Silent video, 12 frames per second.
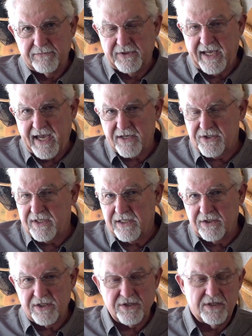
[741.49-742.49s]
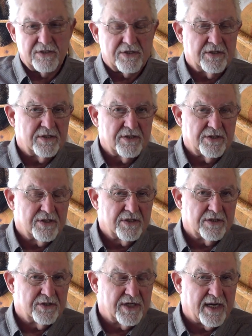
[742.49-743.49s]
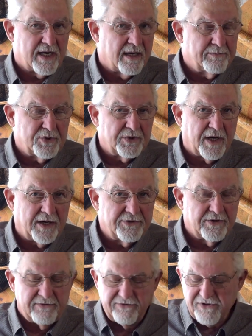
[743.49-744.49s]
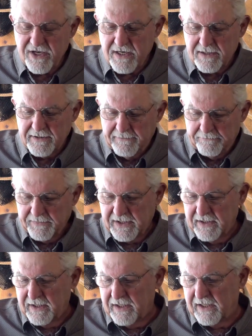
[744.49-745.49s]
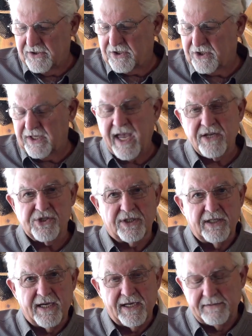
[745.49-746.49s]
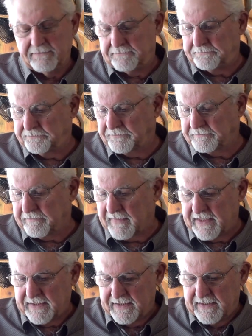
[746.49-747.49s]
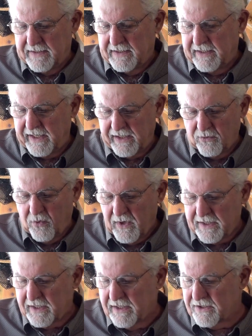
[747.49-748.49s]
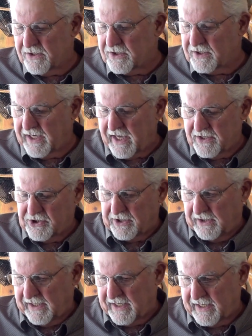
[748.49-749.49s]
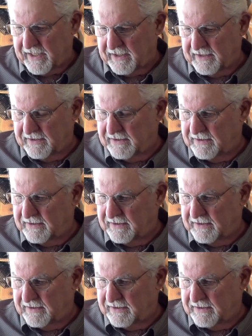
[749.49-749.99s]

casting distances, say up to 100 feet, is a Skagit line. And what is a Skagit line?